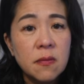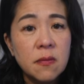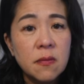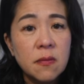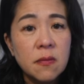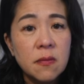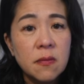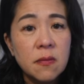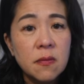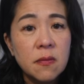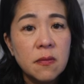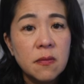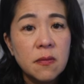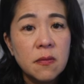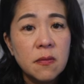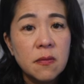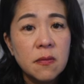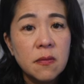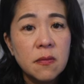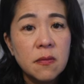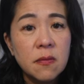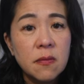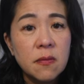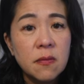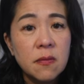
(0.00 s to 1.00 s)

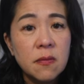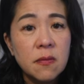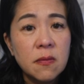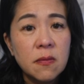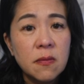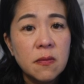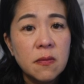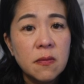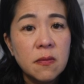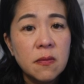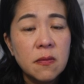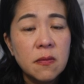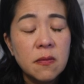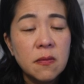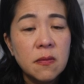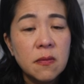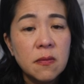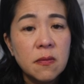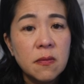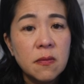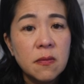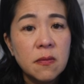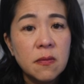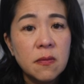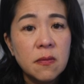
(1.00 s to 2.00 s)

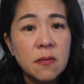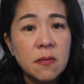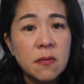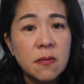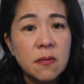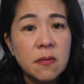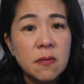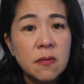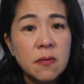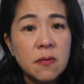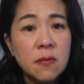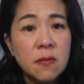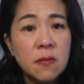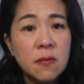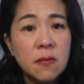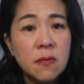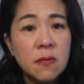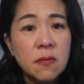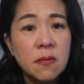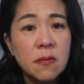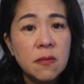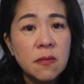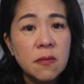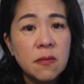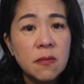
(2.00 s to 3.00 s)

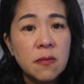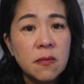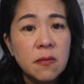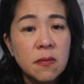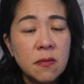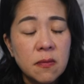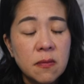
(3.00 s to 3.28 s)
[no speech]